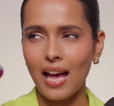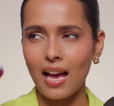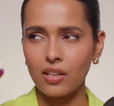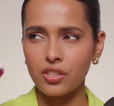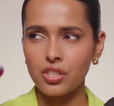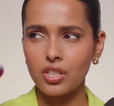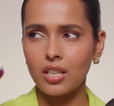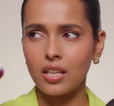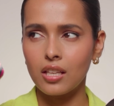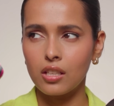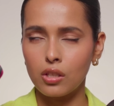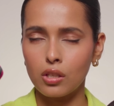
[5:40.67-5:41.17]

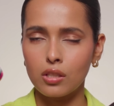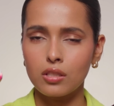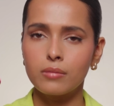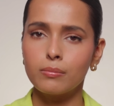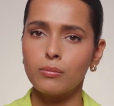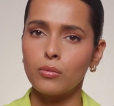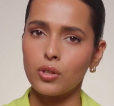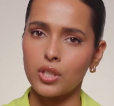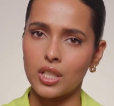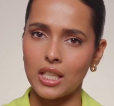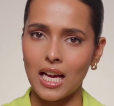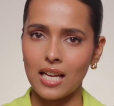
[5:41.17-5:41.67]
actually looks
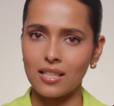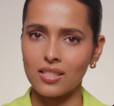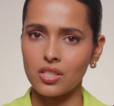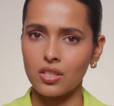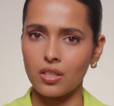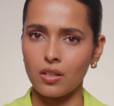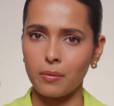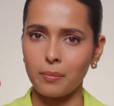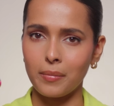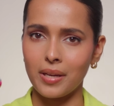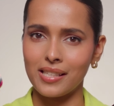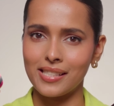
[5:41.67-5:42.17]
more natural
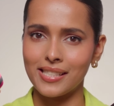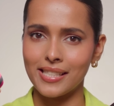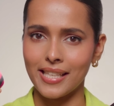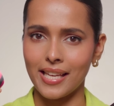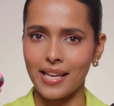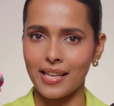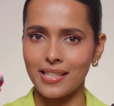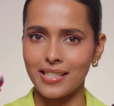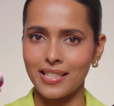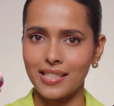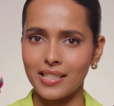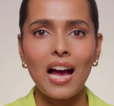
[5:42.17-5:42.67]
on my
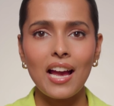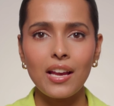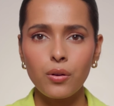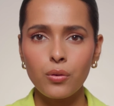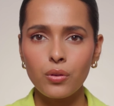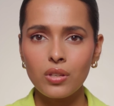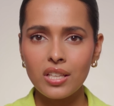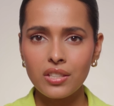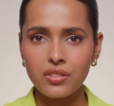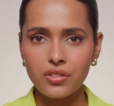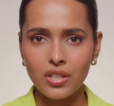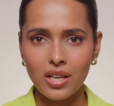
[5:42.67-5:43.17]
skin. I
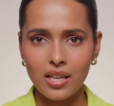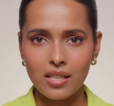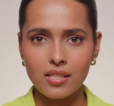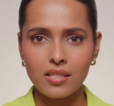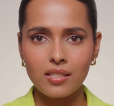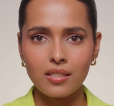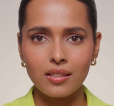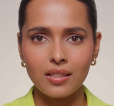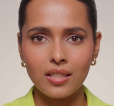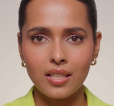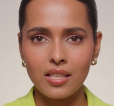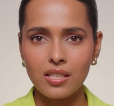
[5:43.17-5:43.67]
only trust
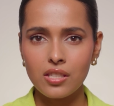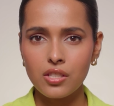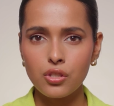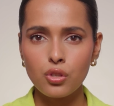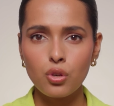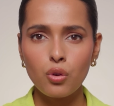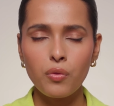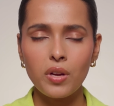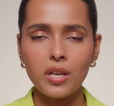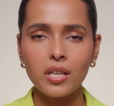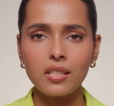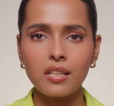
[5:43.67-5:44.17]
these
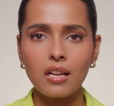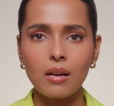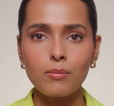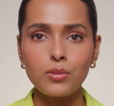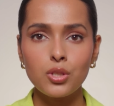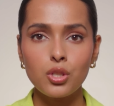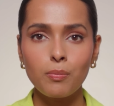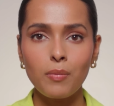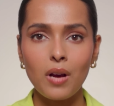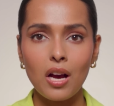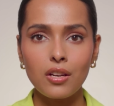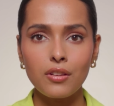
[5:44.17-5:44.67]
two when it comes
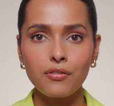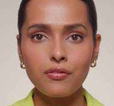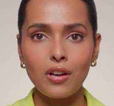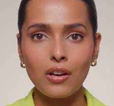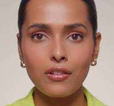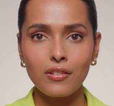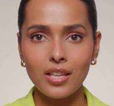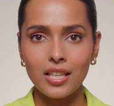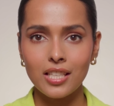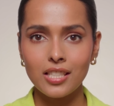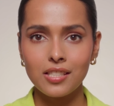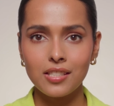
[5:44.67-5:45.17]
to powder
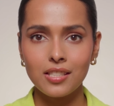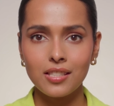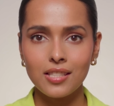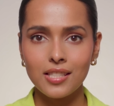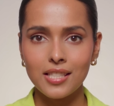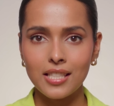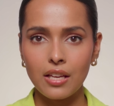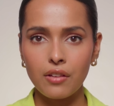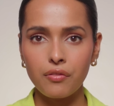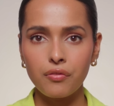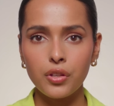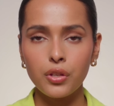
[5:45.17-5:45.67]
foundations.
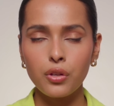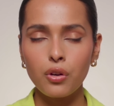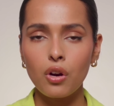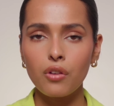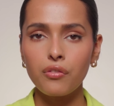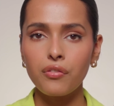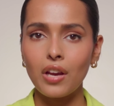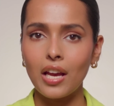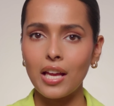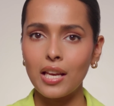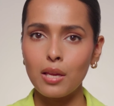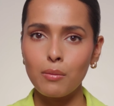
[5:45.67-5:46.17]
If you know
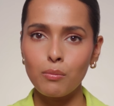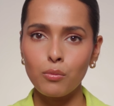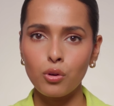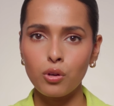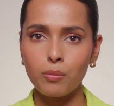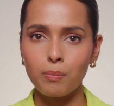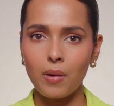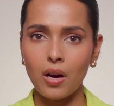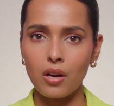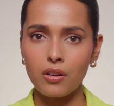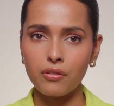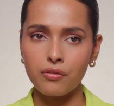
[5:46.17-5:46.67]
of any more
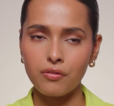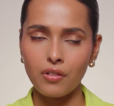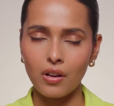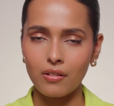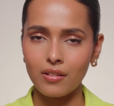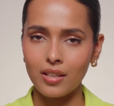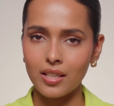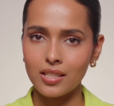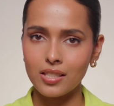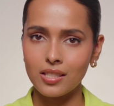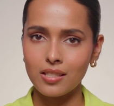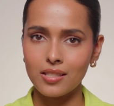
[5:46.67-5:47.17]
powder
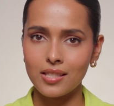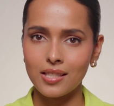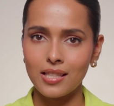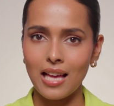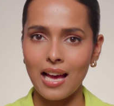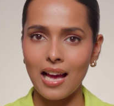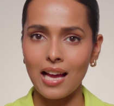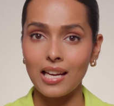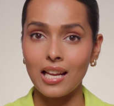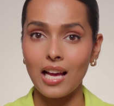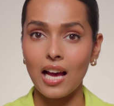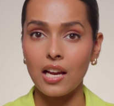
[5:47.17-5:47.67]
foundations
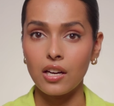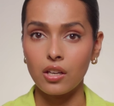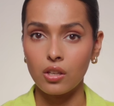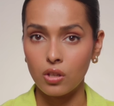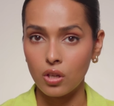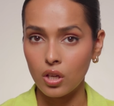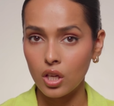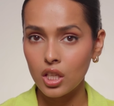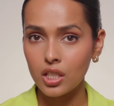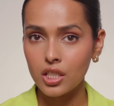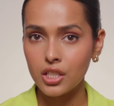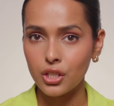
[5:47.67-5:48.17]
that are
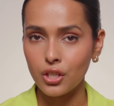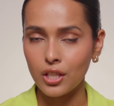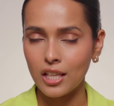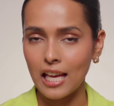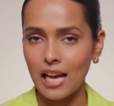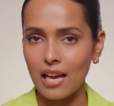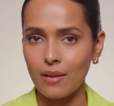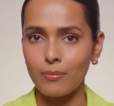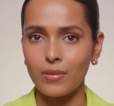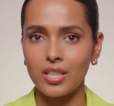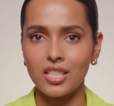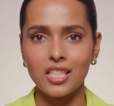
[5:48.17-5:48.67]
good, you
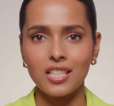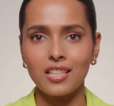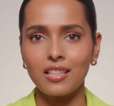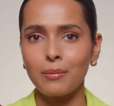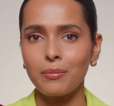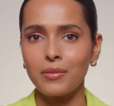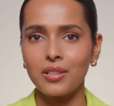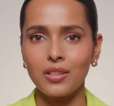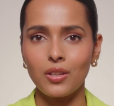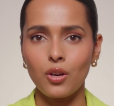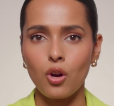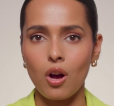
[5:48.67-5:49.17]
can mention them
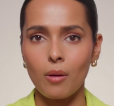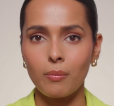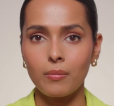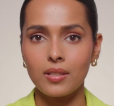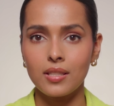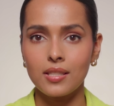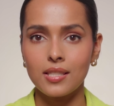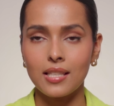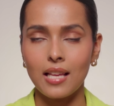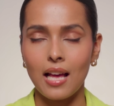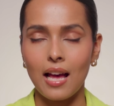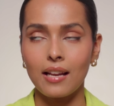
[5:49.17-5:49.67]
in the
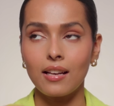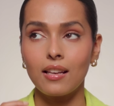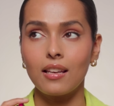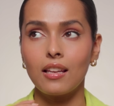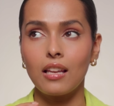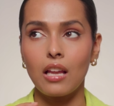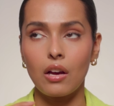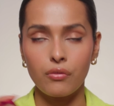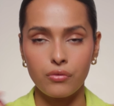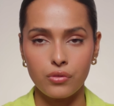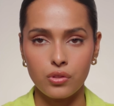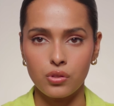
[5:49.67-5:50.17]
comments. I'd
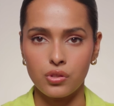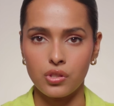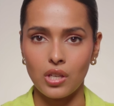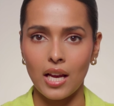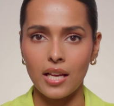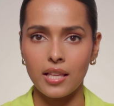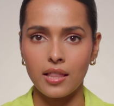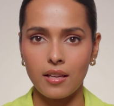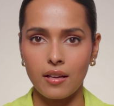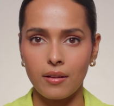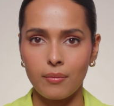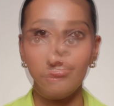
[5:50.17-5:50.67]
love to try
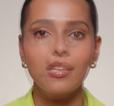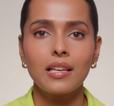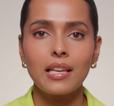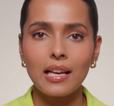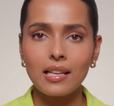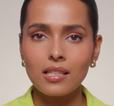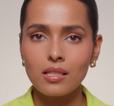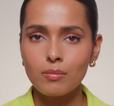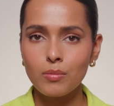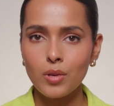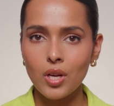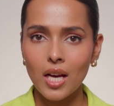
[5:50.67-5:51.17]
them. The
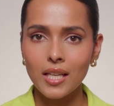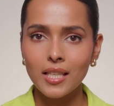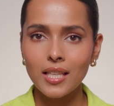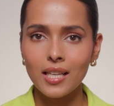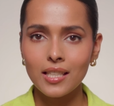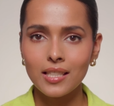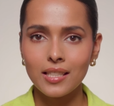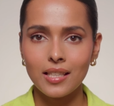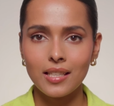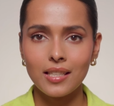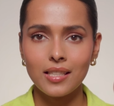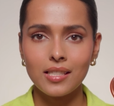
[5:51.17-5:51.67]
next
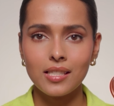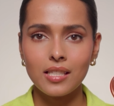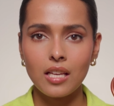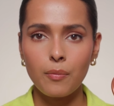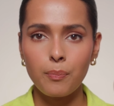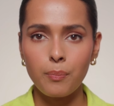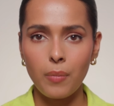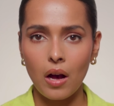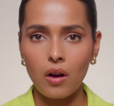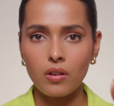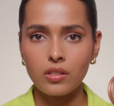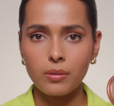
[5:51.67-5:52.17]
product is a
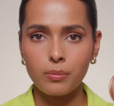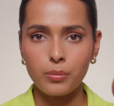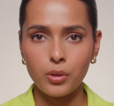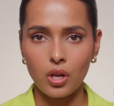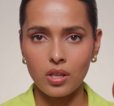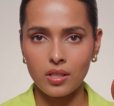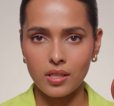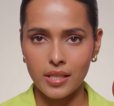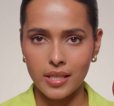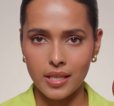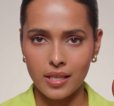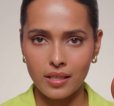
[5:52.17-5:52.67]
powder
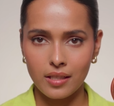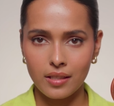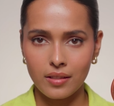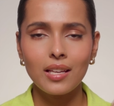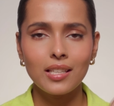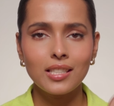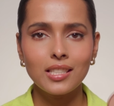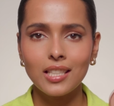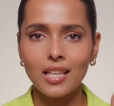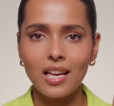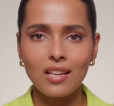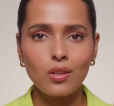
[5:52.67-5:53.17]
bronzer.
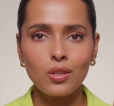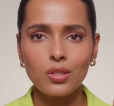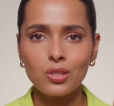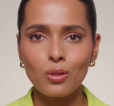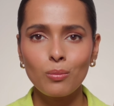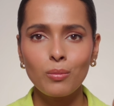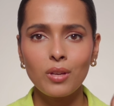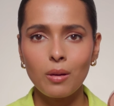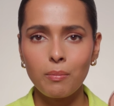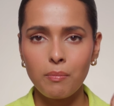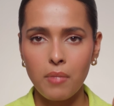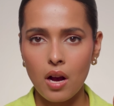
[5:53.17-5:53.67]
It can also
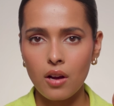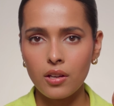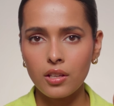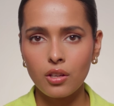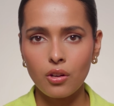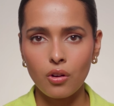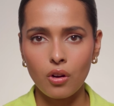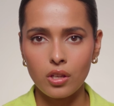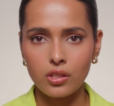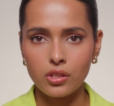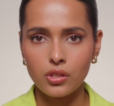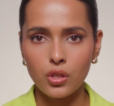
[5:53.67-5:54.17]
be a powder
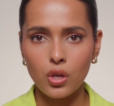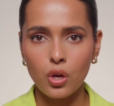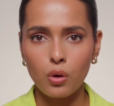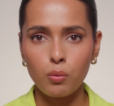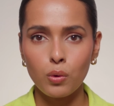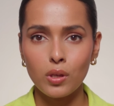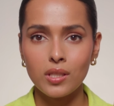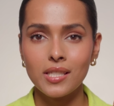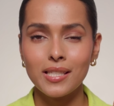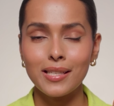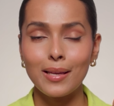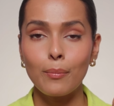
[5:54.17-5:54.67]
contour.
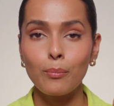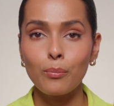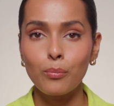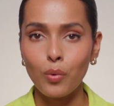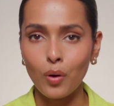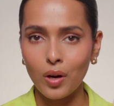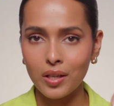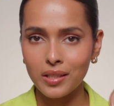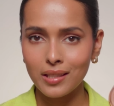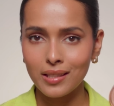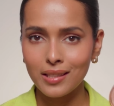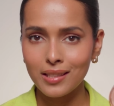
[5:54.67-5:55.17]
What's
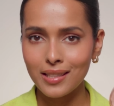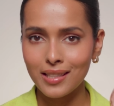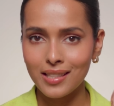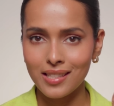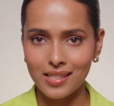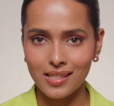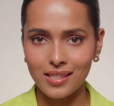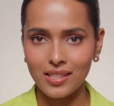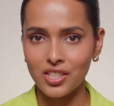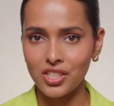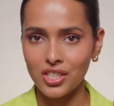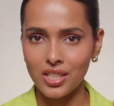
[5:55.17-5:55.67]
important
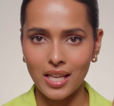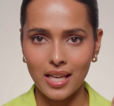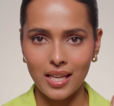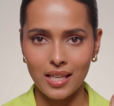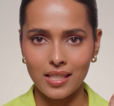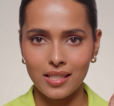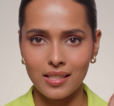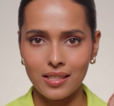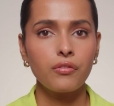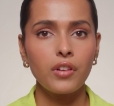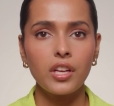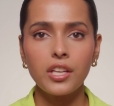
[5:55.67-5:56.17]
is the
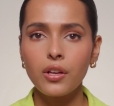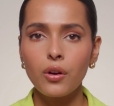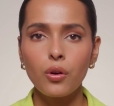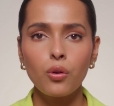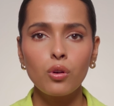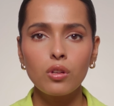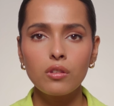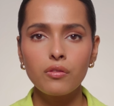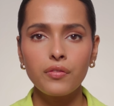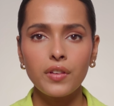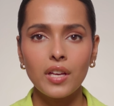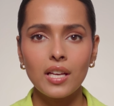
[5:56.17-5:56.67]
shade. When your
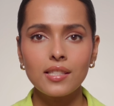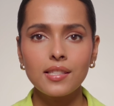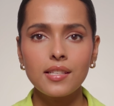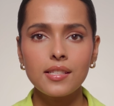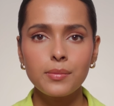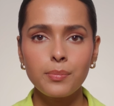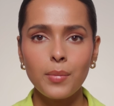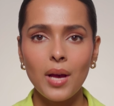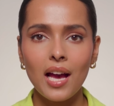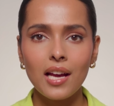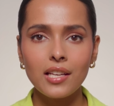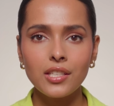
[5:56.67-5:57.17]
whole face is
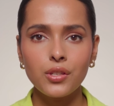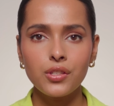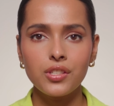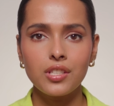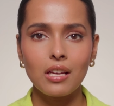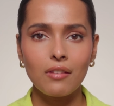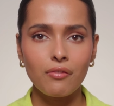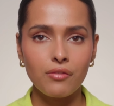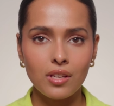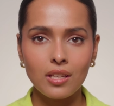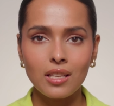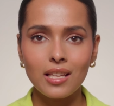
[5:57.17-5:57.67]
matte, you
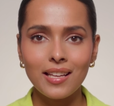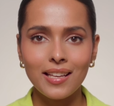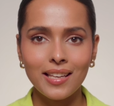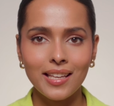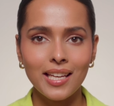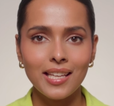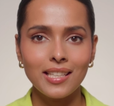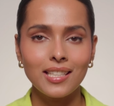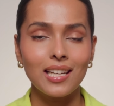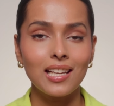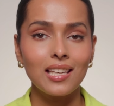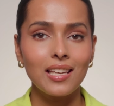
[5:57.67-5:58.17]
definitely
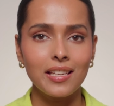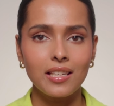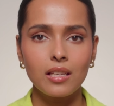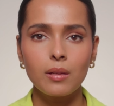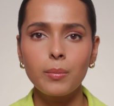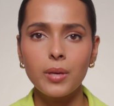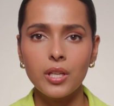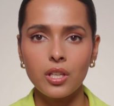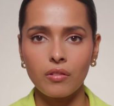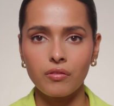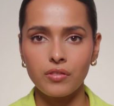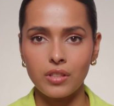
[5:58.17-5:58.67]
need a little
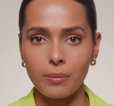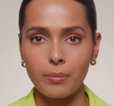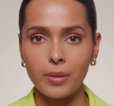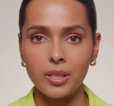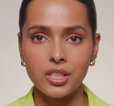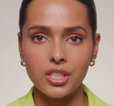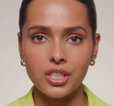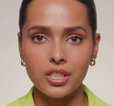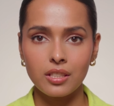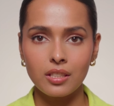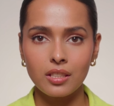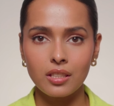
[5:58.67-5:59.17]
bit of
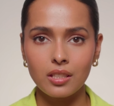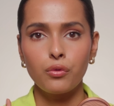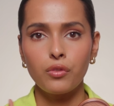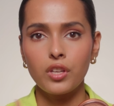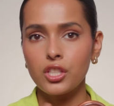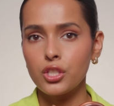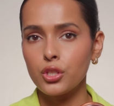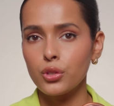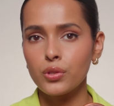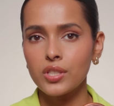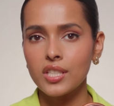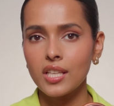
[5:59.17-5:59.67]
dimension. When
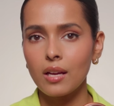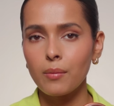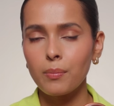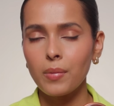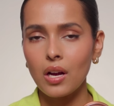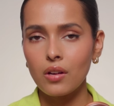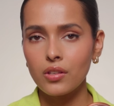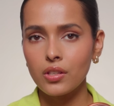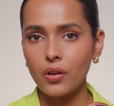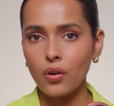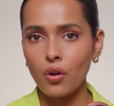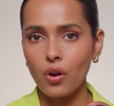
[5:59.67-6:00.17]
choosing a
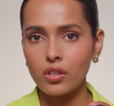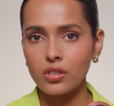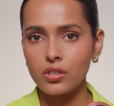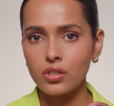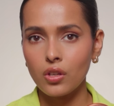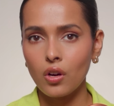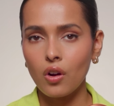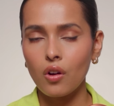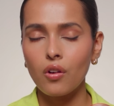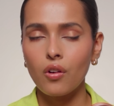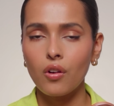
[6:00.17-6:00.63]
powder contour